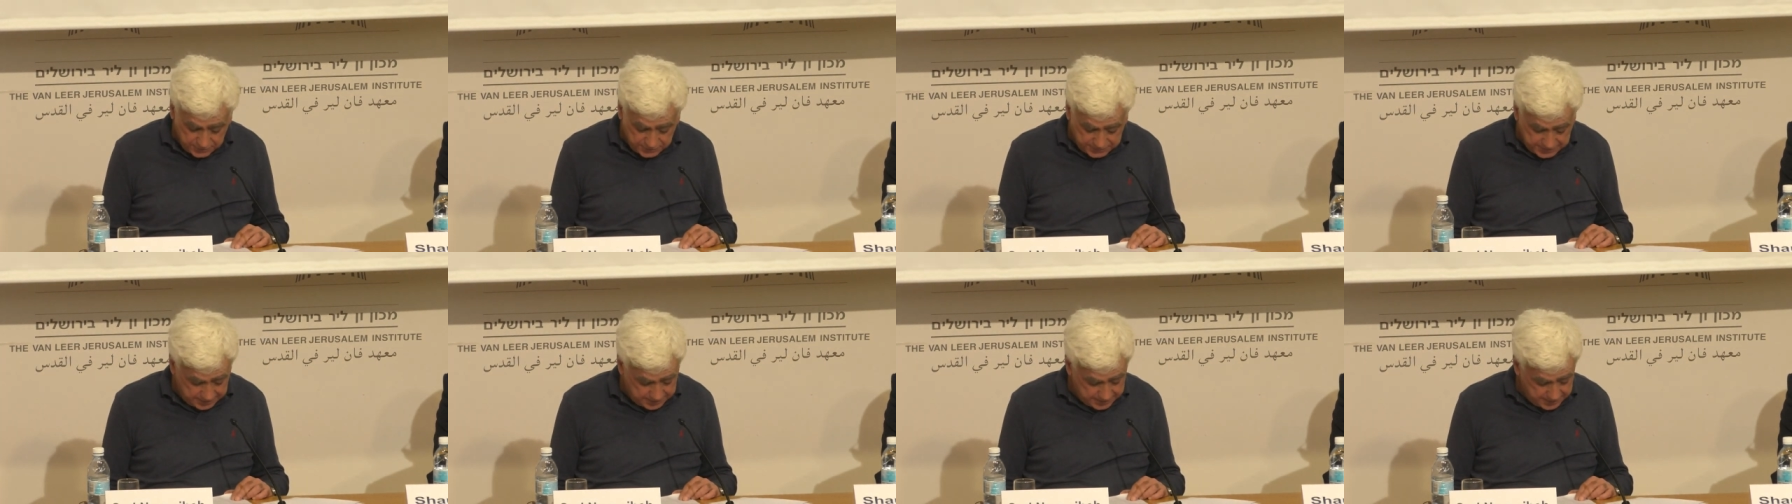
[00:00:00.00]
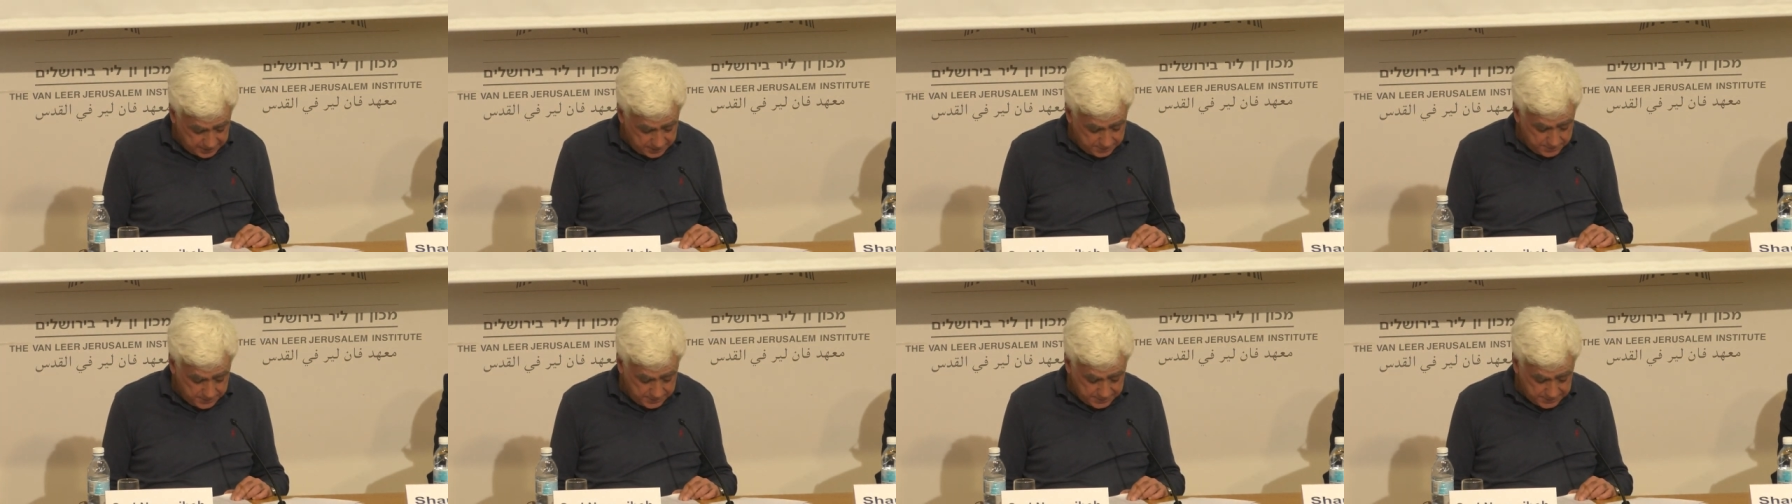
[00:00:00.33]
of city
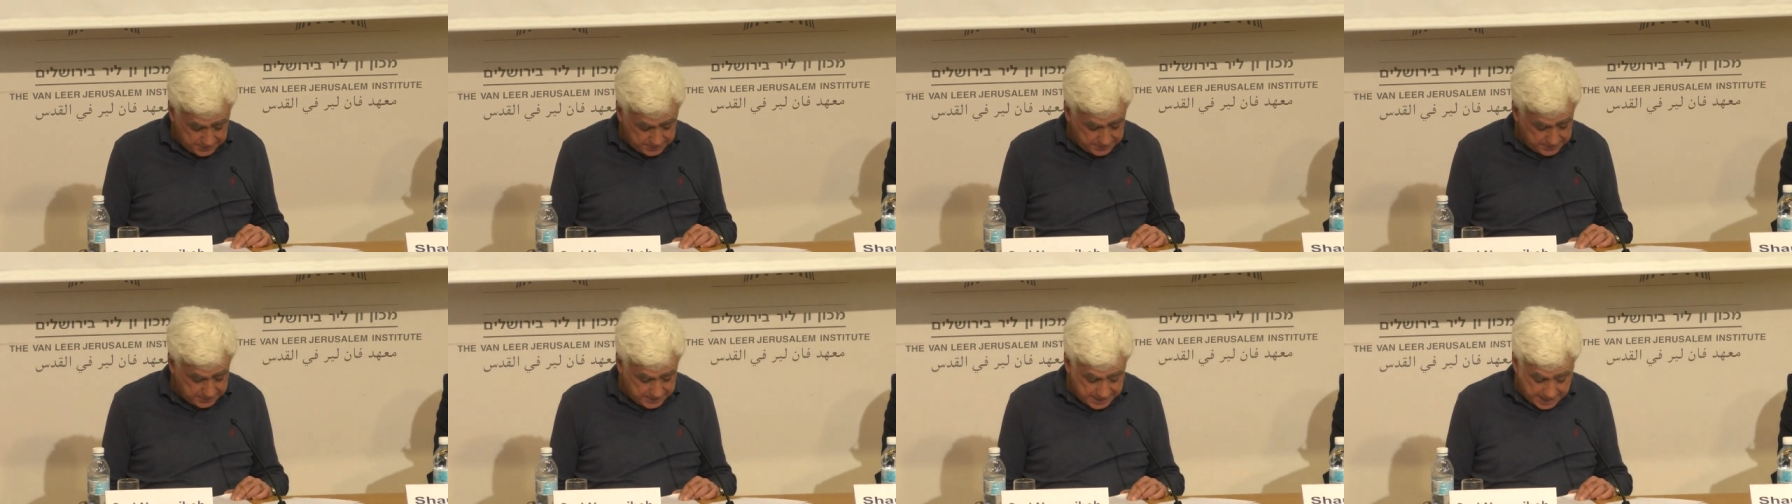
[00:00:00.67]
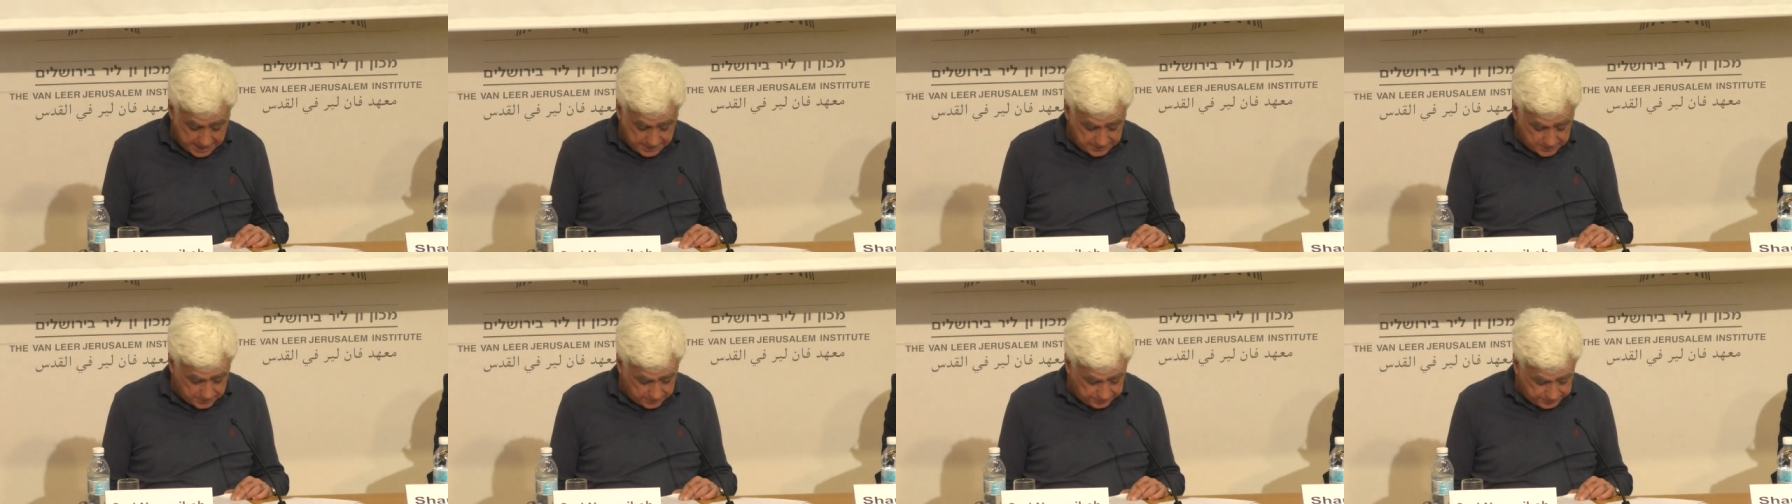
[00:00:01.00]
limits,
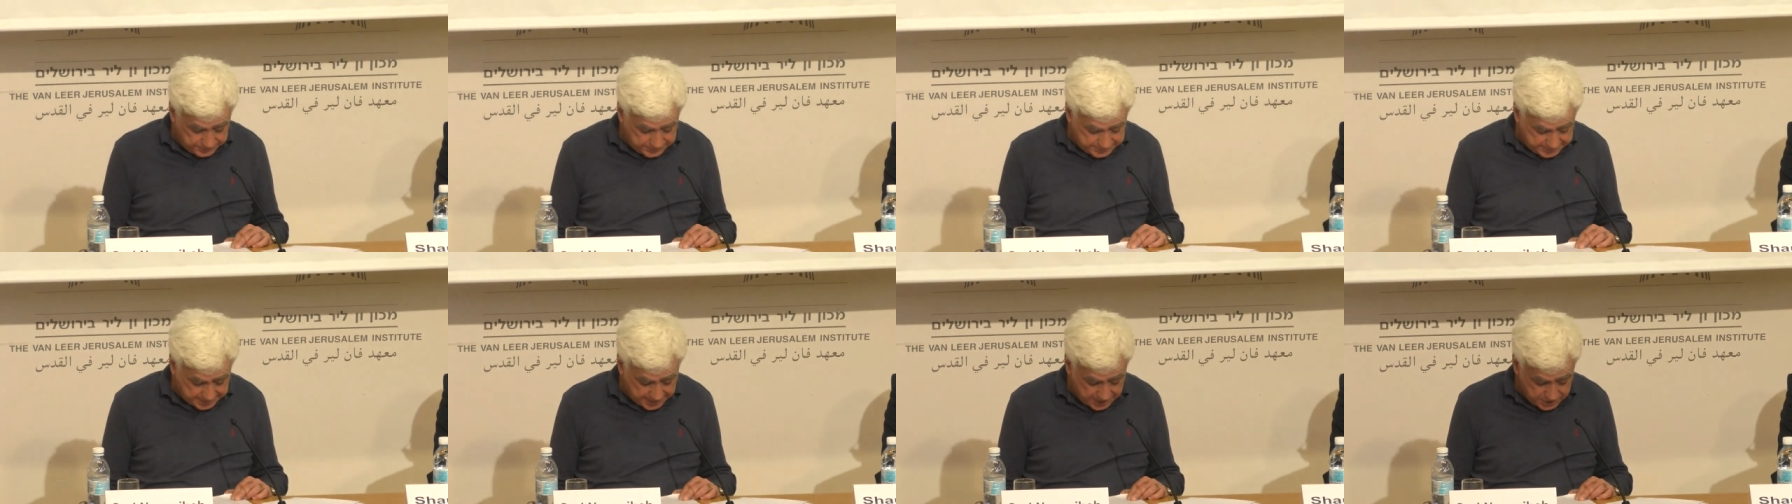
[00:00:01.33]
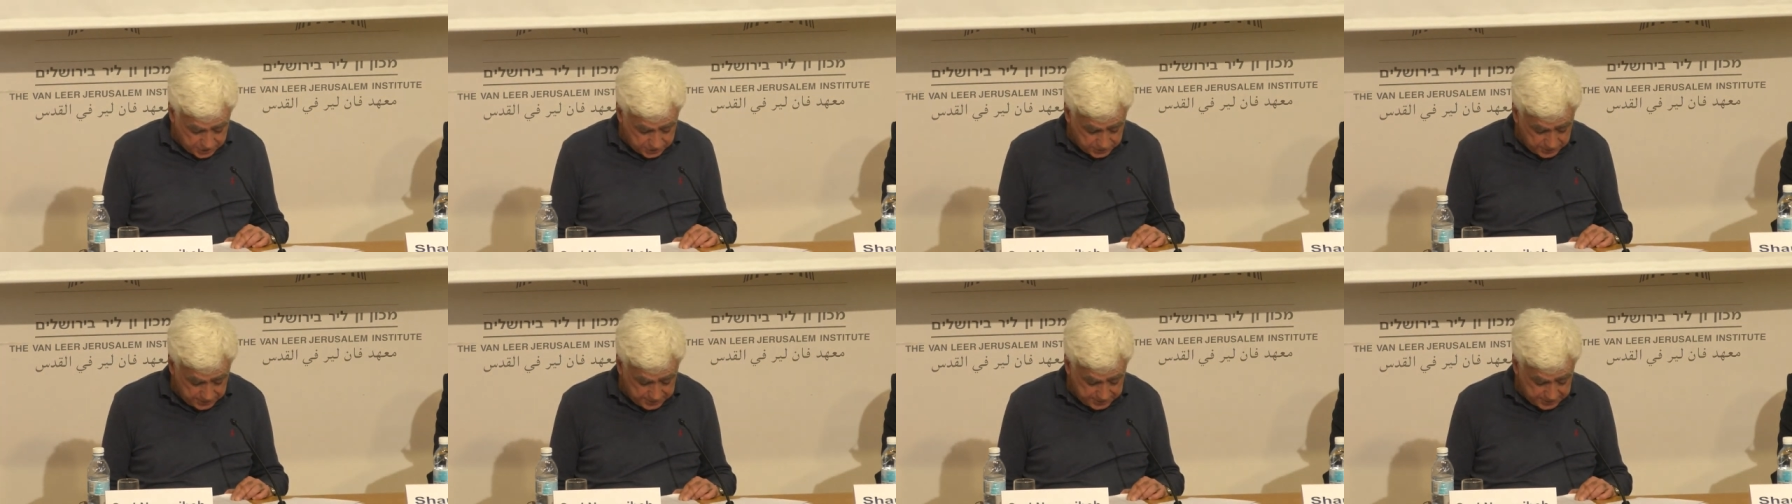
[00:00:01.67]
land
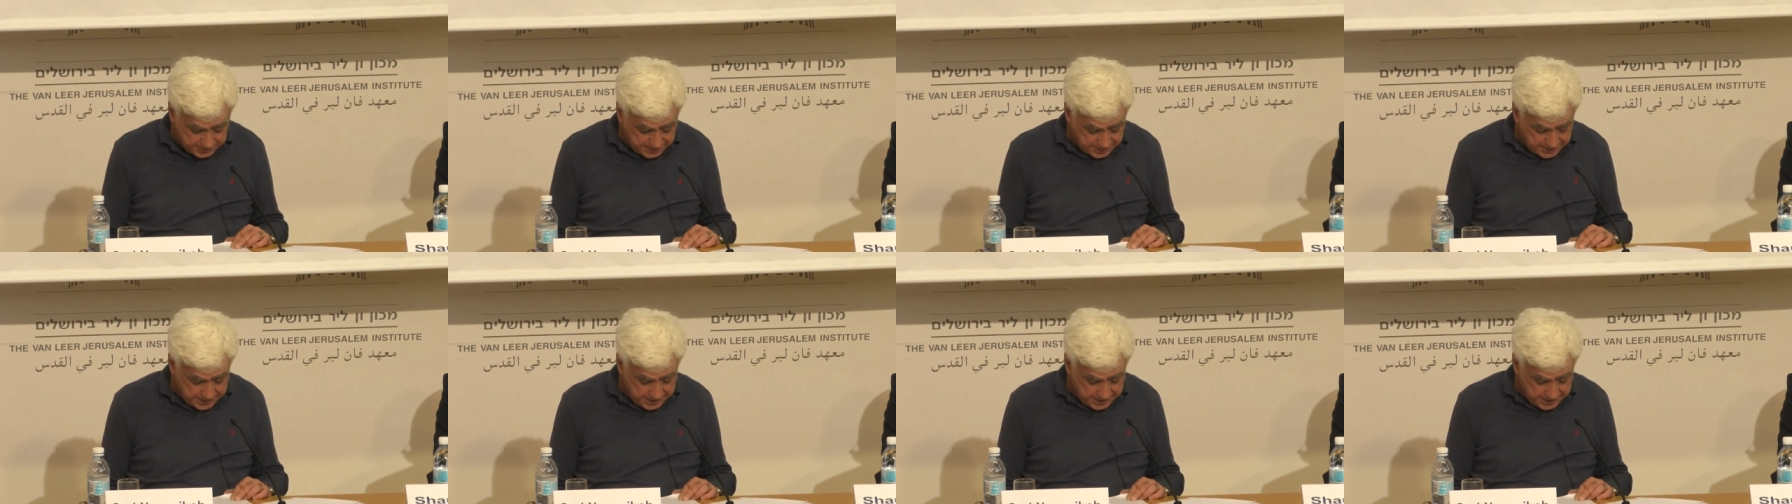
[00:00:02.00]
confiscations,